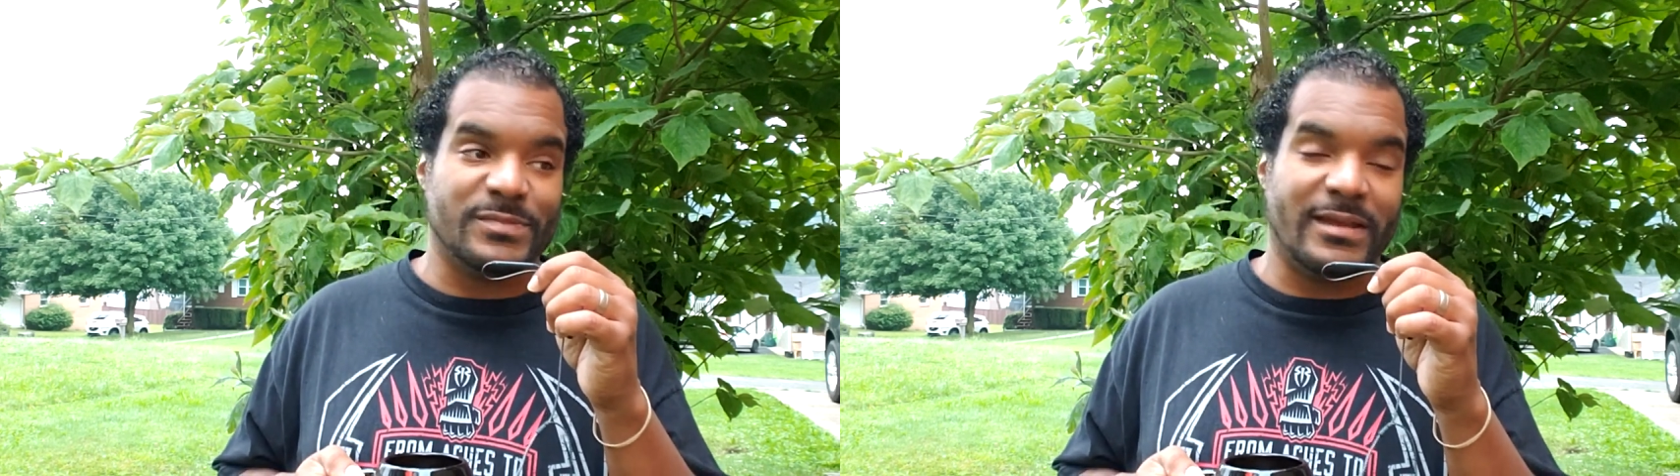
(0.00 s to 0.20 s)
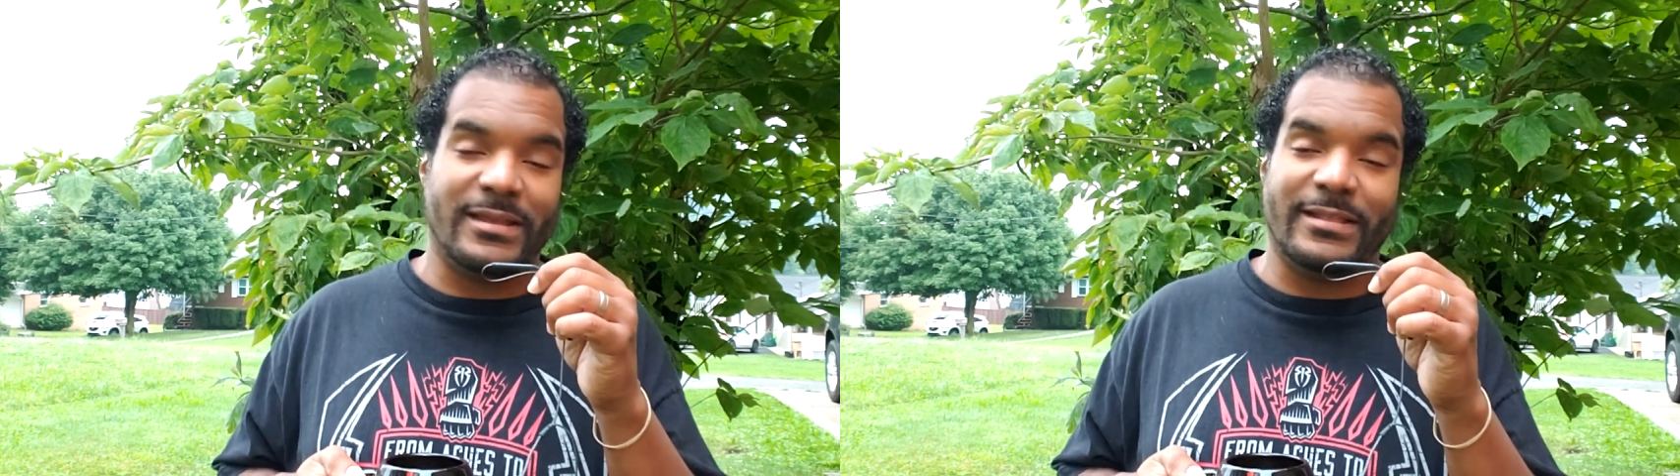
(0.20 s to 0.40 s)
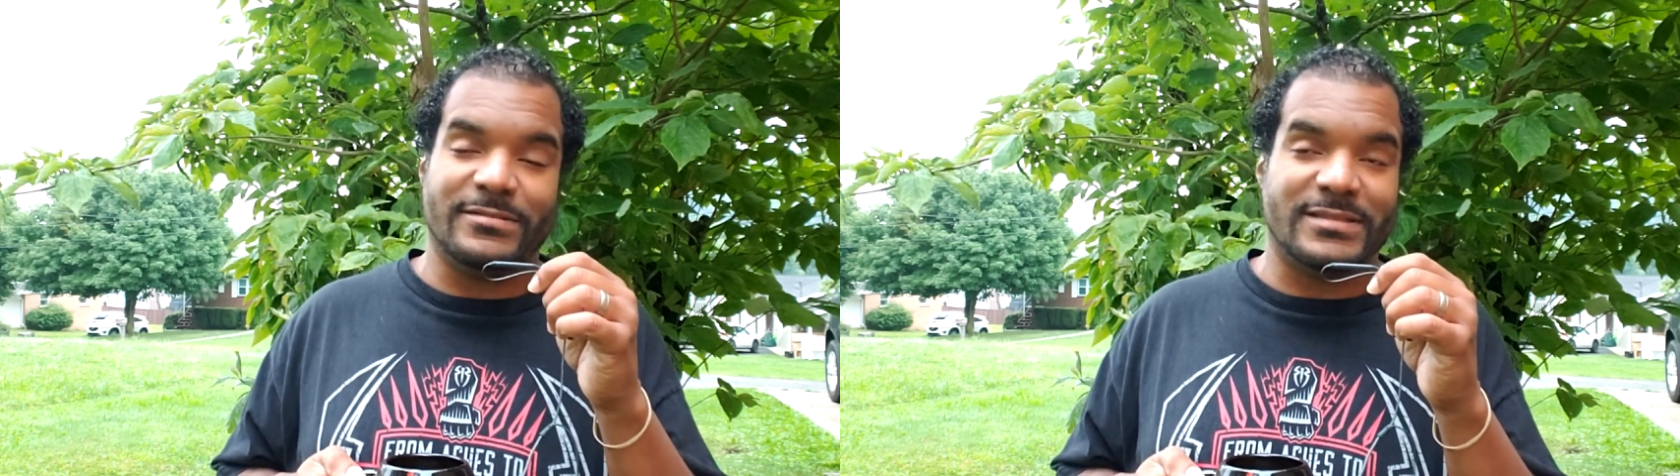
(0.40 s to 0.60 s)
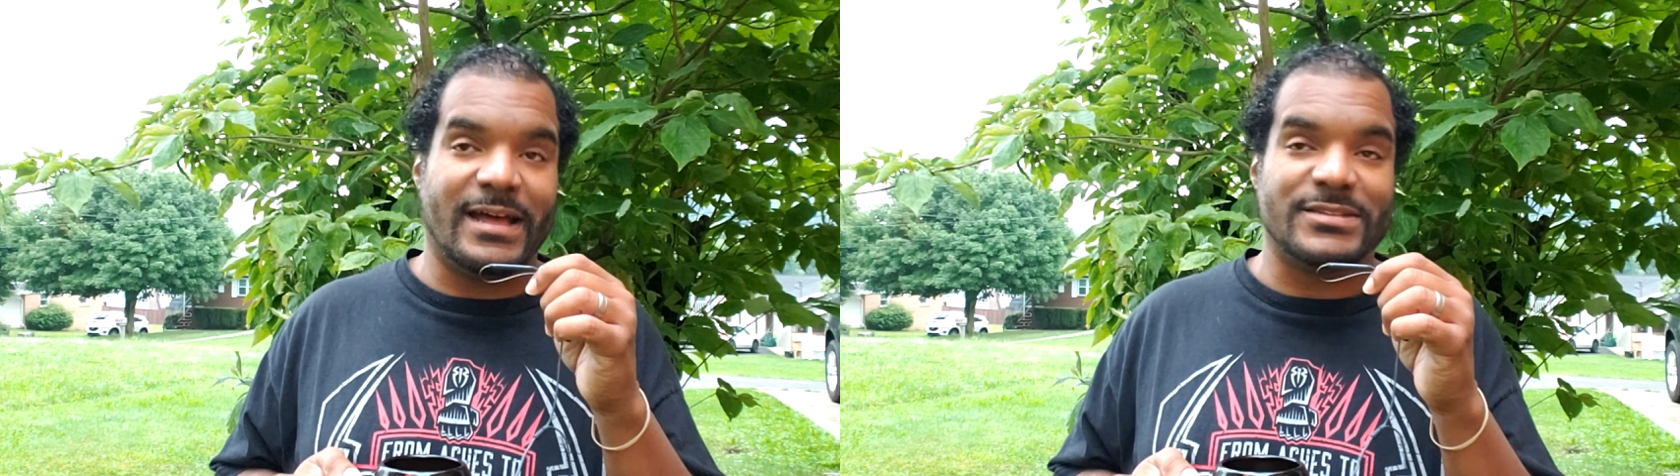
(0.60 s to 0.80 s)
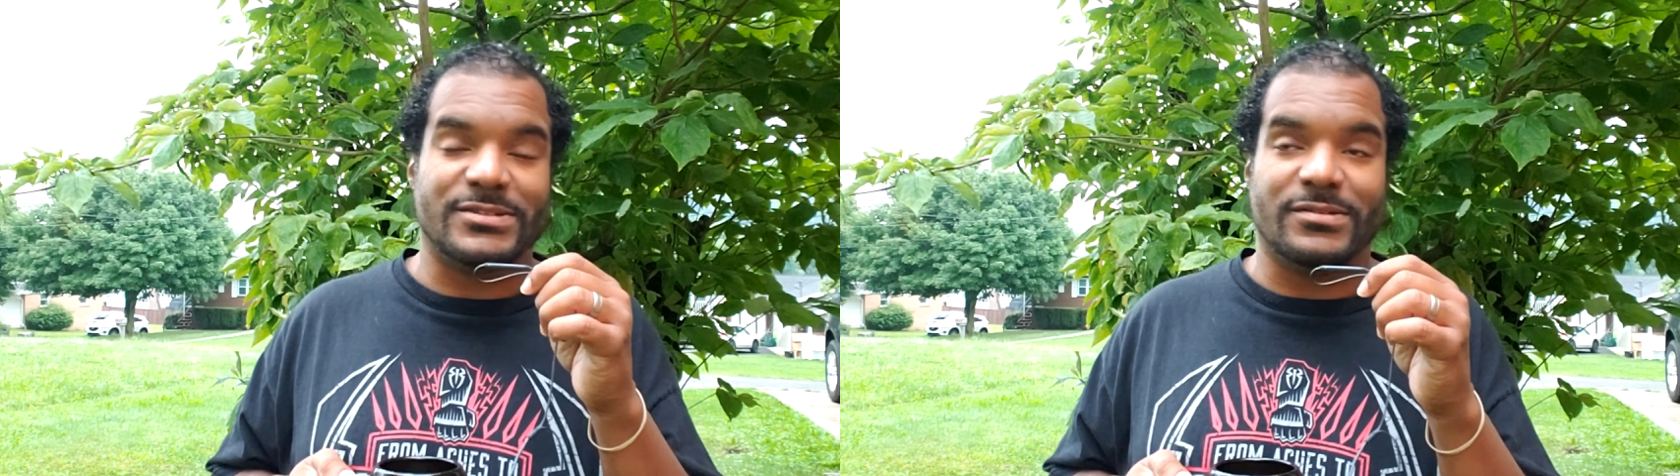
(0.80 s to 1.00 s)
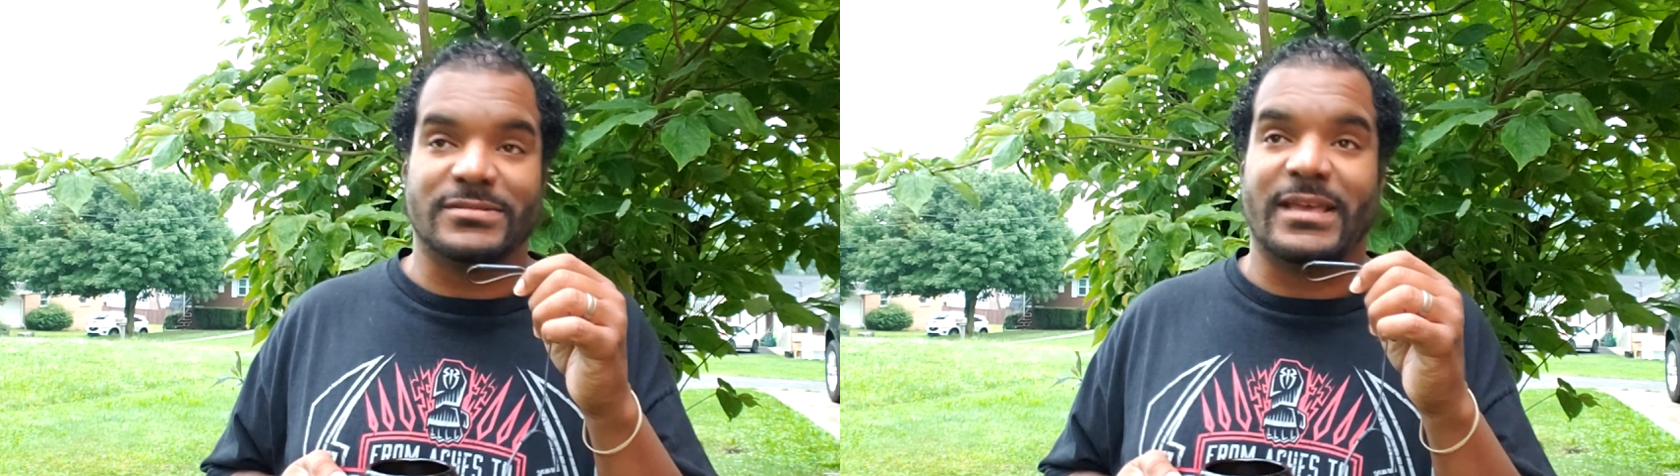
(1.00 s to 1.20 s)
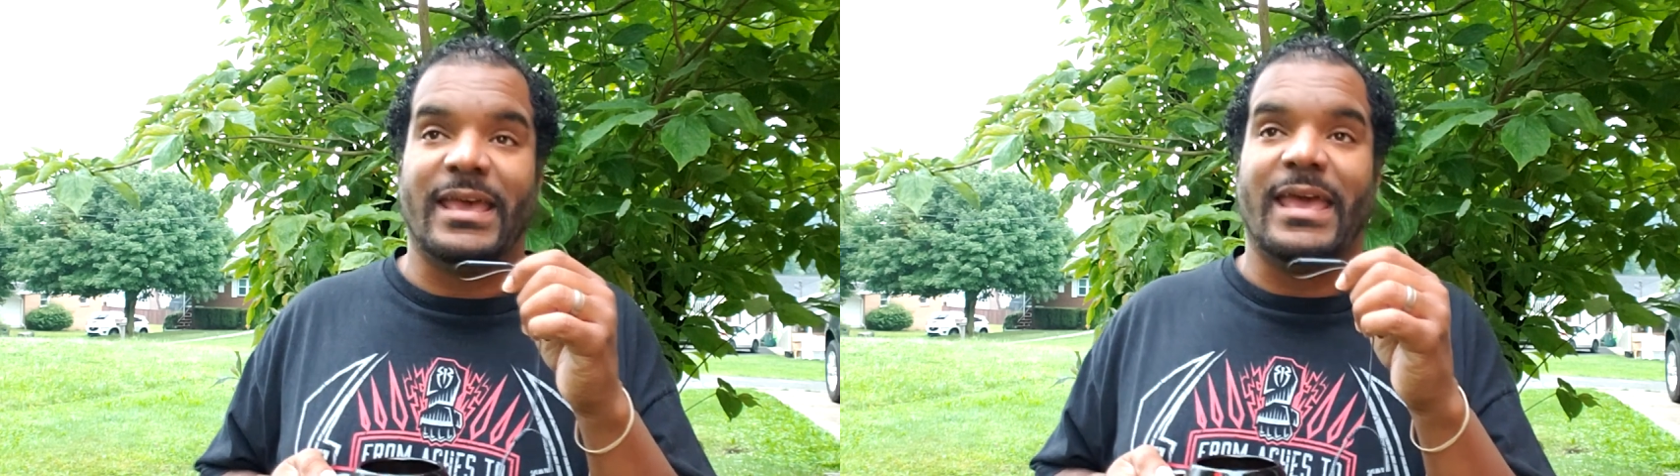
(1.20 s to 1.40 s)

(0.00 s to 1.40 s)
but I need those nachos.